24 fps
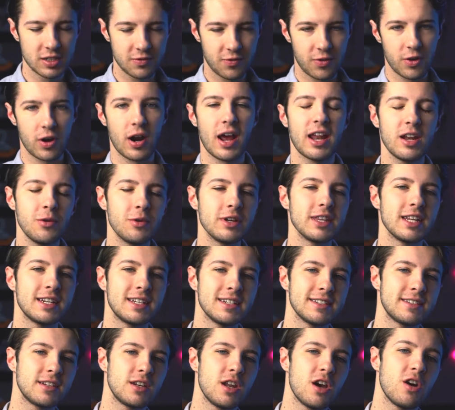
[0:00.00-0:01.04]
for anyone that
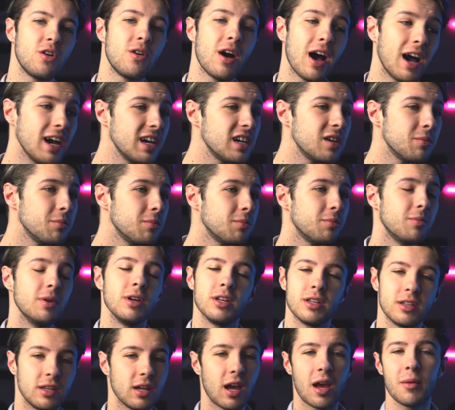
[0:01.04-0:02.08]
doesn't know, I'm
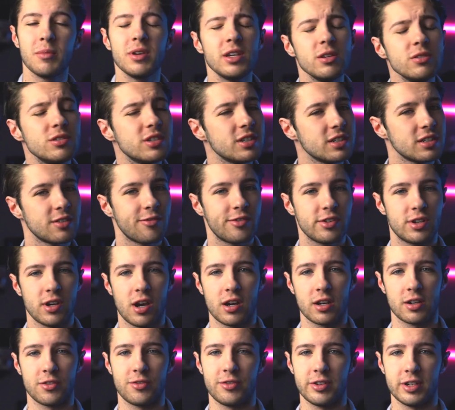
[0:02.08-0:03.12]
huge into
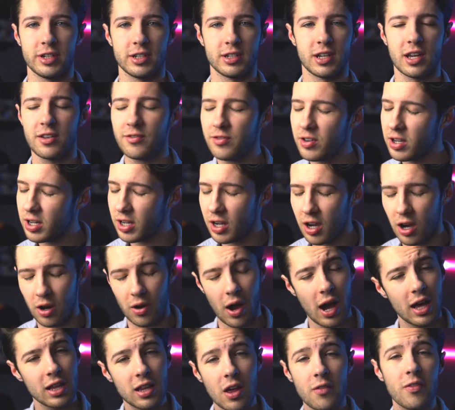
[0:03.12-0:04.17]
photography and video.
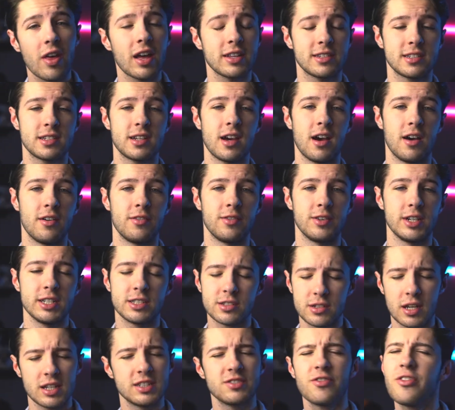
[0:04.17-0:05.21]
I love that stuff.
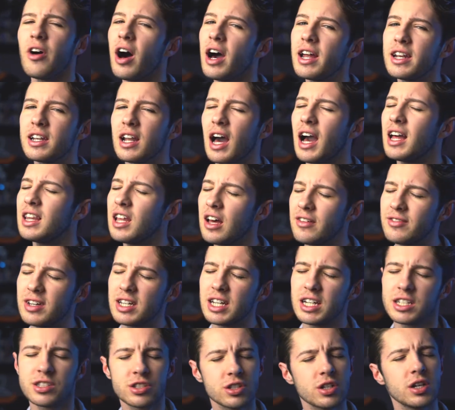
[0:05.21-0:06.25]
It's fun. I love it.
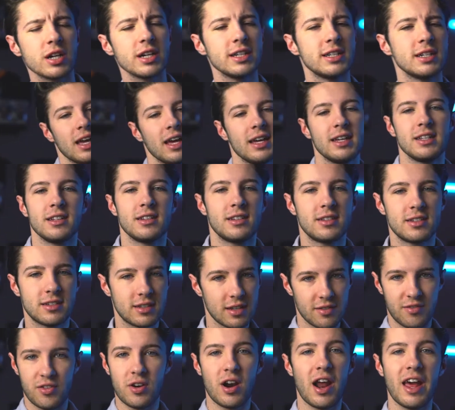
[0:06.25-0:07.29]
It's good. And
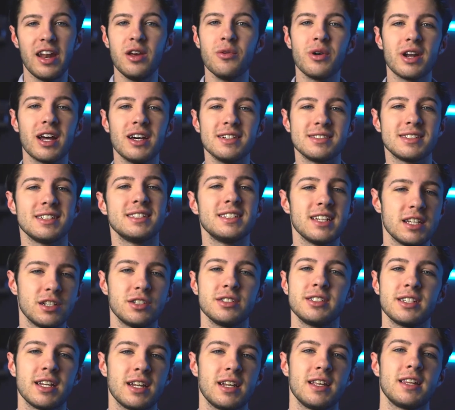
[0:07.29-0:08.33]
for anyone else that's
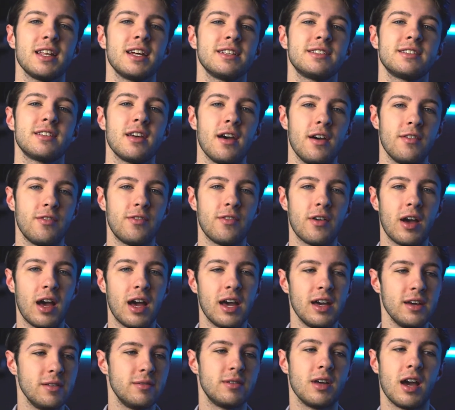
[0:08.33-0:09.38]
interested in that stuff,
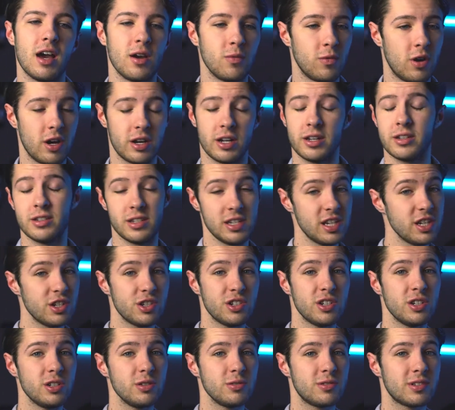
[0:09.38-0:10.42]
I want to teach
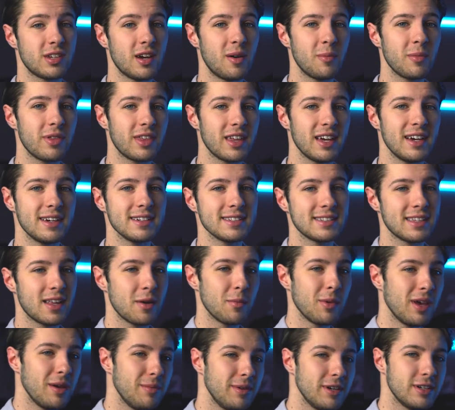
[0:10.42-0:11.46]
you some things that
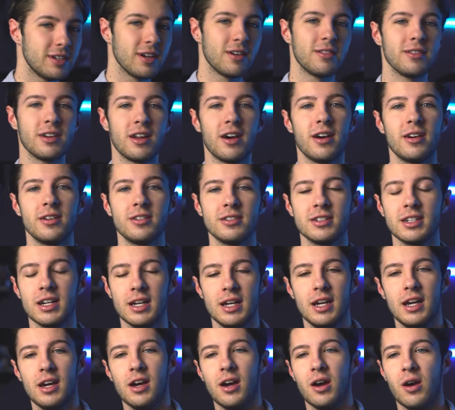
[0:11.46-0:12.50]
maybe you don't know,
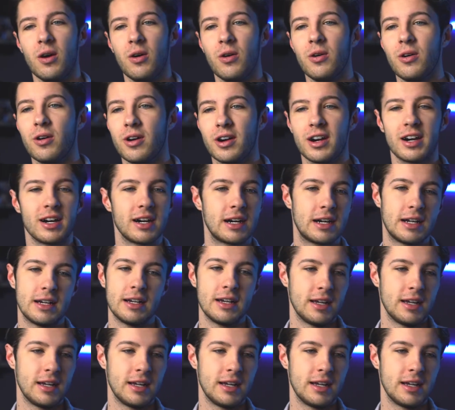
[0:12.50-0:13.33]
or